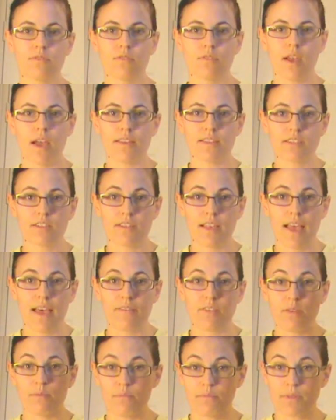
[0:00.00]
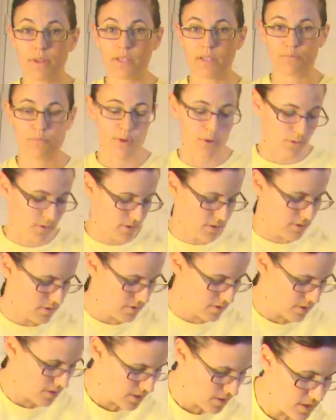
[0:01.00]
I still have it, but it's broke.
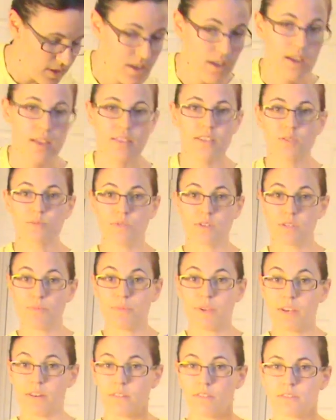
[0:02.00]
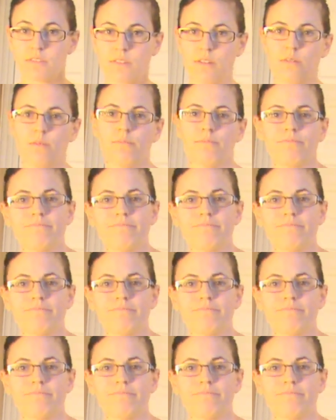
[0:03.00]
This one is bigger, so...